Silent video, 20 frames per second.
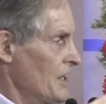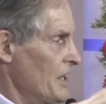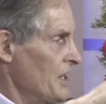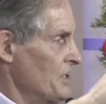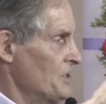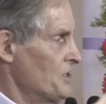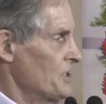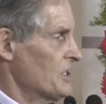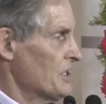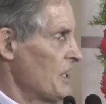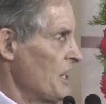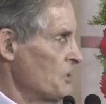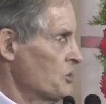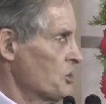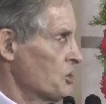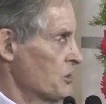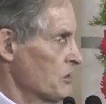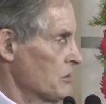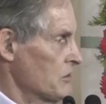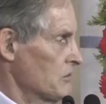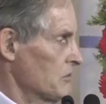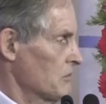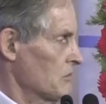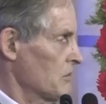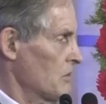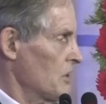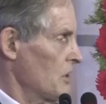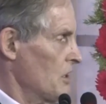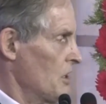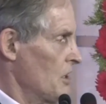indication
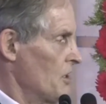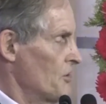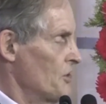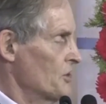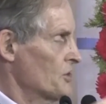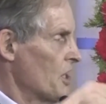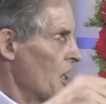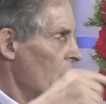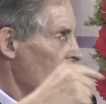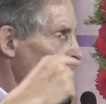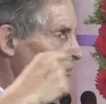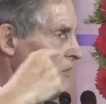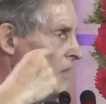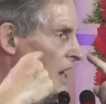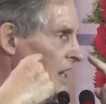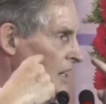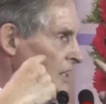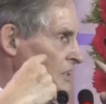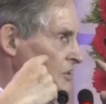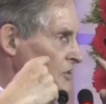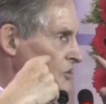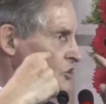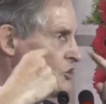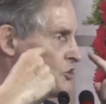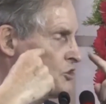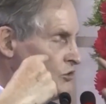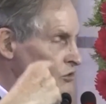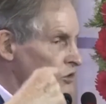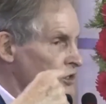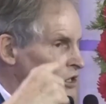that our minds
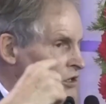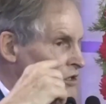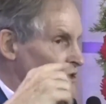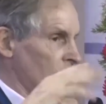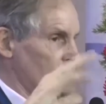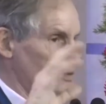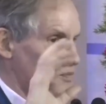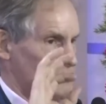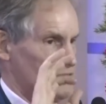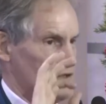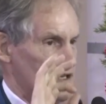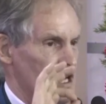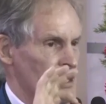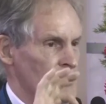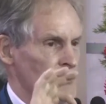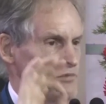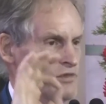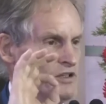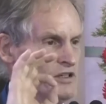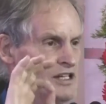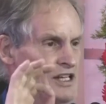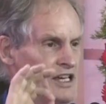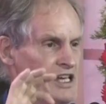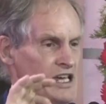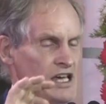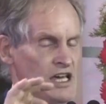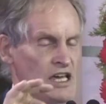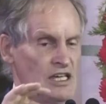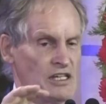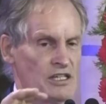do not
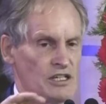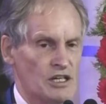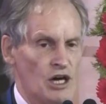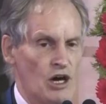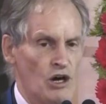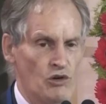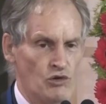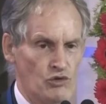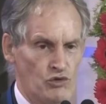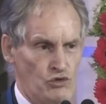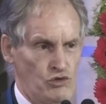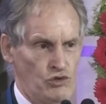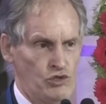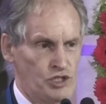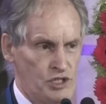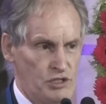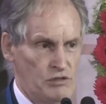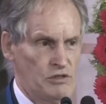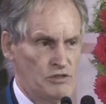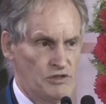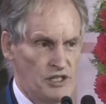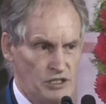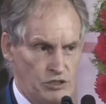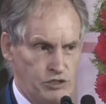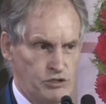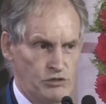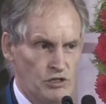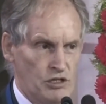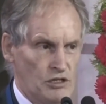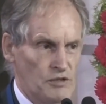primarily encode, they
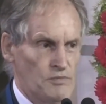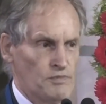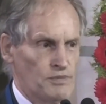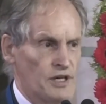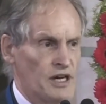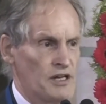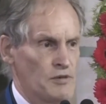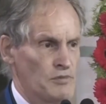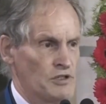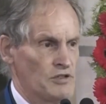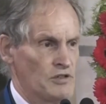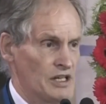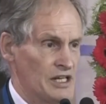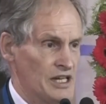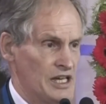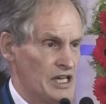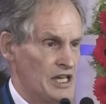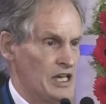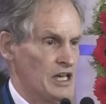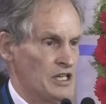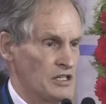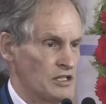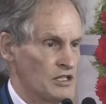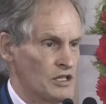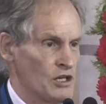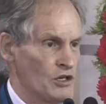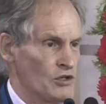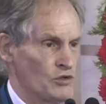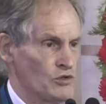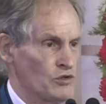do not primarily
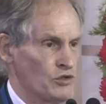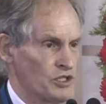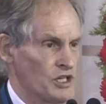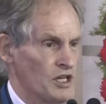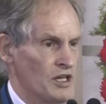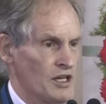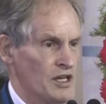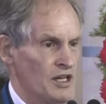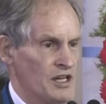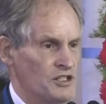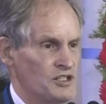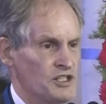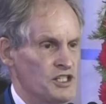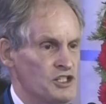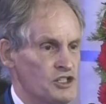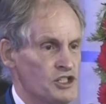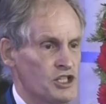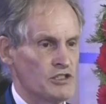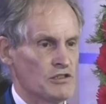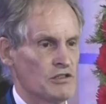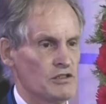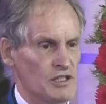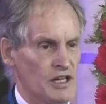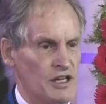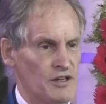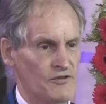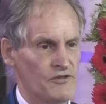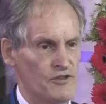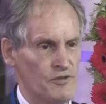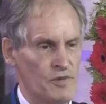encode digital
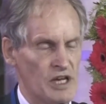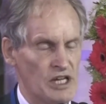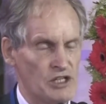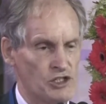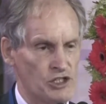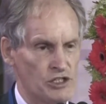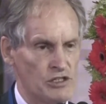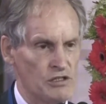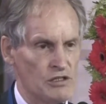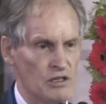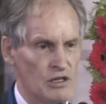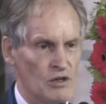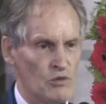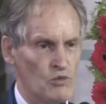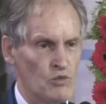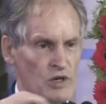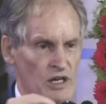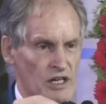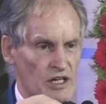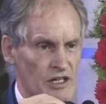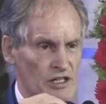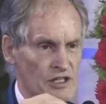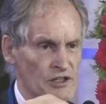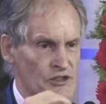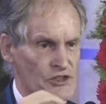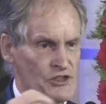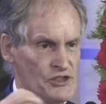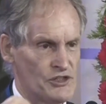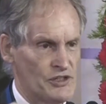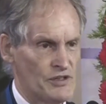information,
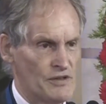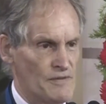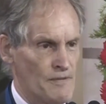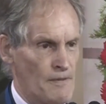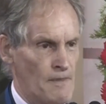words,